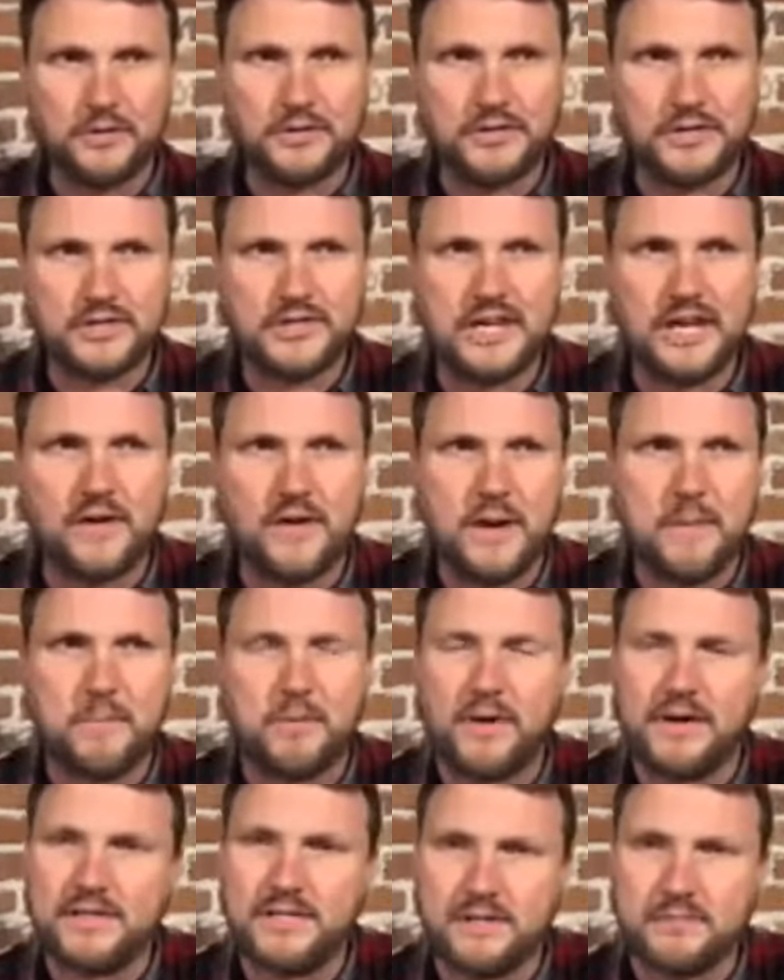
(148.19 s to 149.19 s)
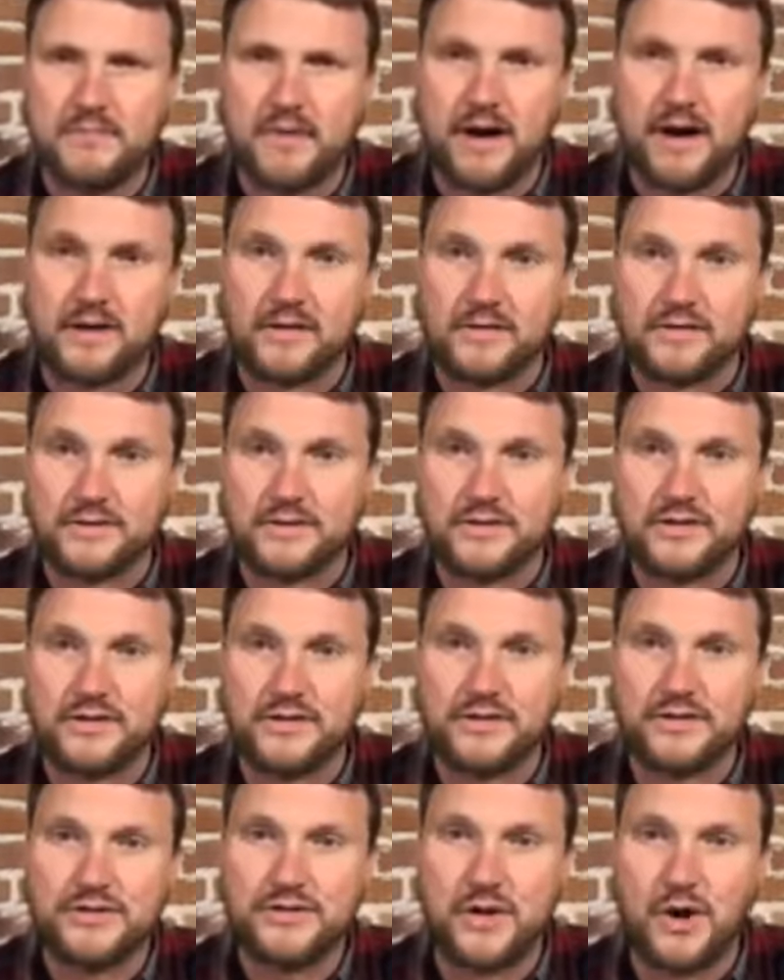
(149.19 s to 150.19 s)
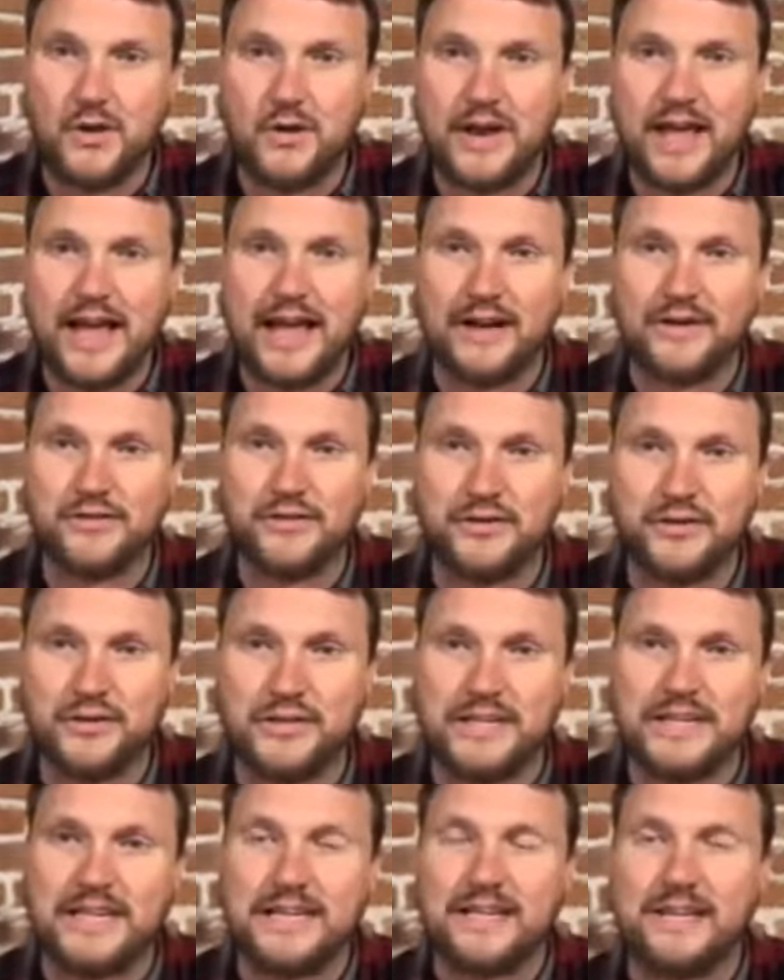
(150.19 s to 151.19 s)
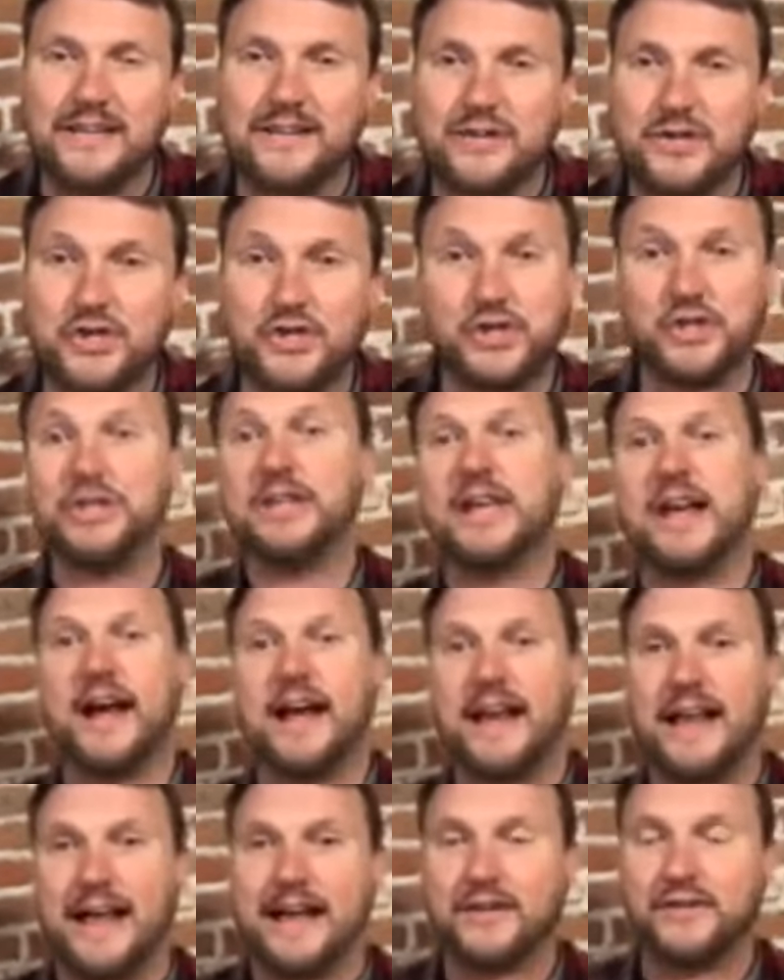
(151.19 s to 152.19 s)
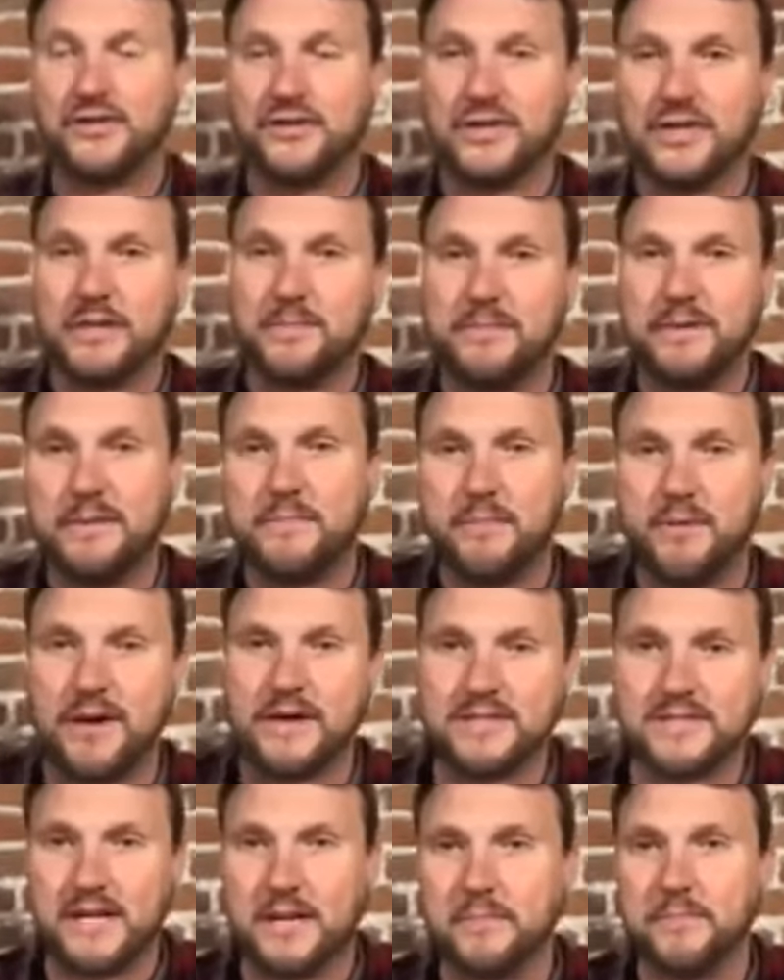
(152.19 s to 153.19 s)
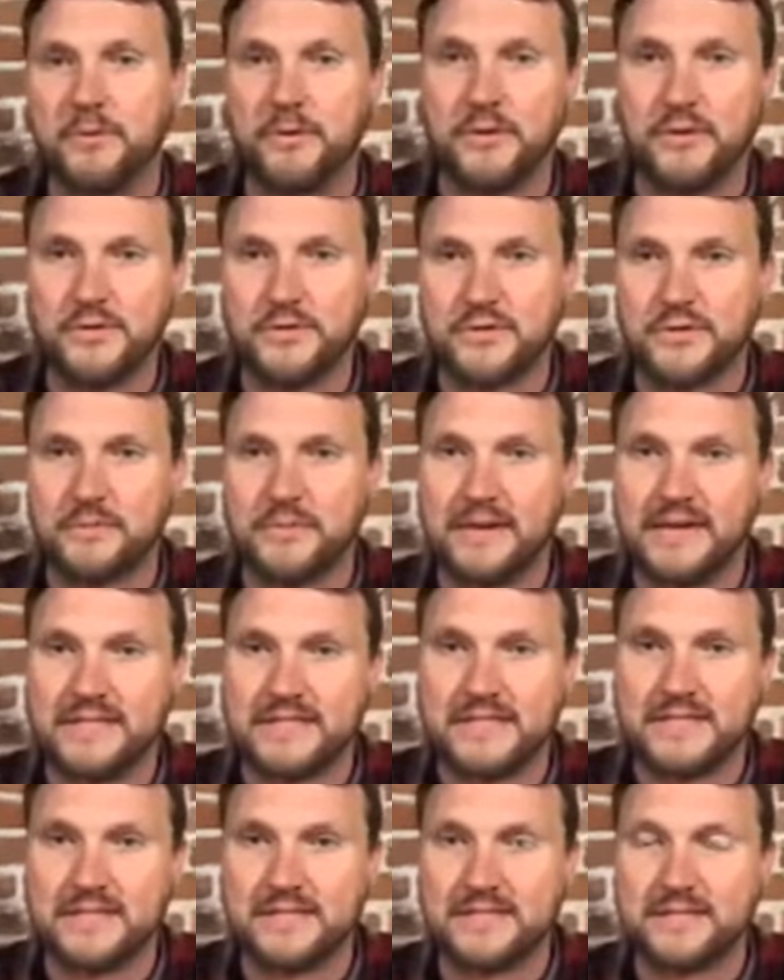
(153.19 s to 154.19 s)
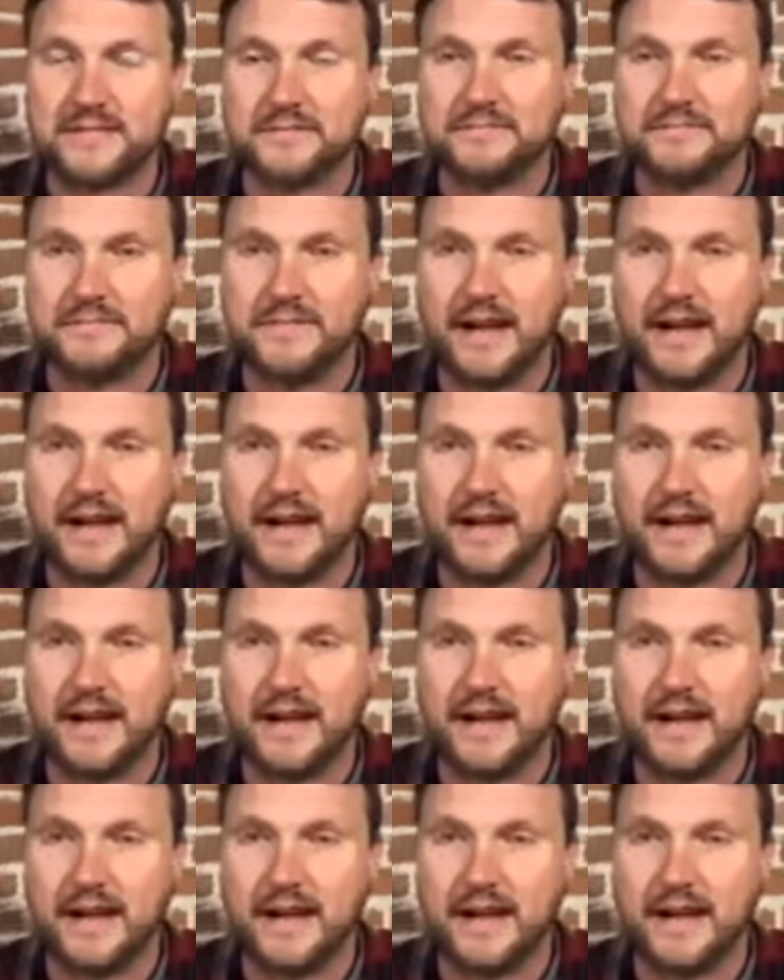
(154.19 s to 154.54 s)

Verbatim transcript: CRM pricing models don't actually should not actually be priced on a per user basis.